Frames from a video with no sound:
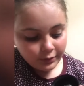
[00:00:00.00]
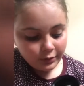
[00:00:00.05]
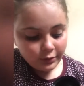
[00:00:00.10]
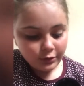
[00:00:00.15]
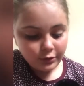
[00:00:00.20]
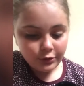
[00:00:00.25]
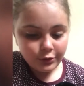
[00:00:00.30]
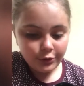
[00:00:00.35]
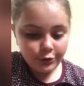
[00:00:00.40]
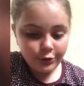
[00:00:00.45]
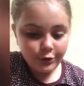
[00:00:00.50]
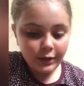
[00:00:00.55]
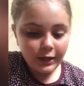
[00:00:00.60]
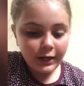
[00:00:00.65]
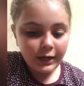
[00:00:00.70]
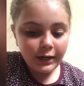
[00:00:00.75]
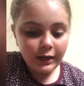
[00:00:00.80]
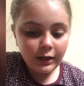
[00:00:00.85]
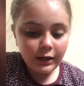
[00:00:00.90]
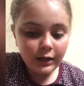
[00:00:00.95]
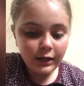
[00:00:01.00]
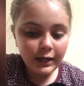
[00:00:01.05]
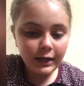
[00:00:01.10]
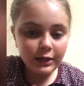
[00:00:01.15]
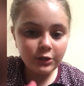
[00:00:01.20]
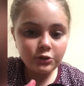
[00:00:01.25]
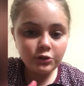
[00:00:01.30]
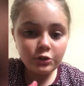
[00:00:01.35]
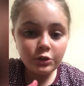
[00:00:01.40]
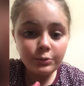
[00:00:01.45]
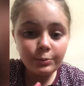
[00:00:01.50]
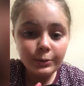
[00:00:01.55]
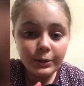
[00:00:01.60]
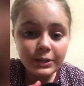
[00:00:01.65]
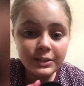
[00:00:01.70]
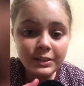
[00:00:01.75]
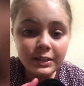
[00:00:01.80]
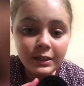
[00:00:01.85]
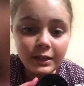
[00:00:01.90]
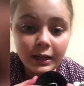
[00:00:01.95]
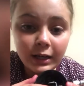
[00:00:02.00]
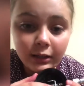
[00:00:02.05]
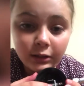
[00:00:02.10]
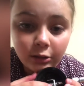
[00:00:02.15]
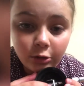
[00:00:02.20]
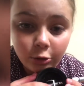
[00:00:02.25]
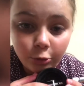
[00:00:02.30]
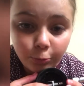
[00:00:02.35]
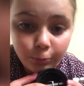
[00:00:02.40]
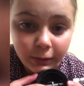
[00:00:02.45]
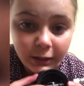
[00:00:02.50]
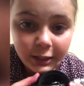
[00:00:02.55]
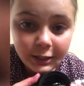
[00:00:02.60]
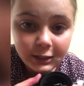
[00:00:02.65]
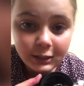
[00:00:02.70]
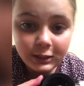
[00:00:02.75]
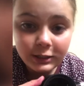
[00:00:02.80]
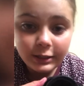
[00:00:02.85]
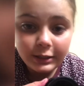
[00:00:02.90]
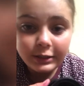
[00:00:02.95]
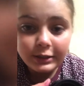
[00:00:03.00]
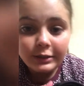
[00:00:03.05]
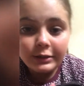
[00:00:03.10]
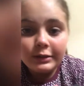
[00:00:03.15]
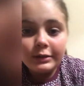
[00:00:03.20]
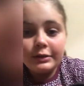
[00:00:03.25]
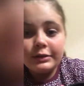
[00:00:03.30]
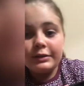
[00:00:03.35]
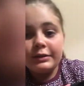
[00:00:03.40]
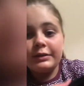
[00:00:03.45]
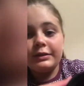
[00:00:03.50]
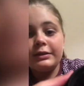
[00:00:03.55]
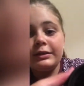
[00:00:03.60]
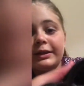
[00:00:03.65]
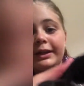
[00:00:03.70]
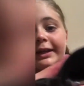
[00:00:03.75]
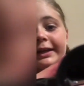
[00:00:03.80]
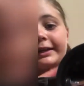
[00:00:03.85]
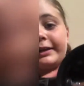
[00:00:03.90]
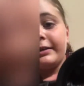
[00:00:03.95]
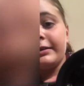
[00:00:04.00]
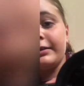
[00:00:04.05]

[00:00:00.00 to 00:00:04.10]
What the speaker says: you are actually pressing a little button like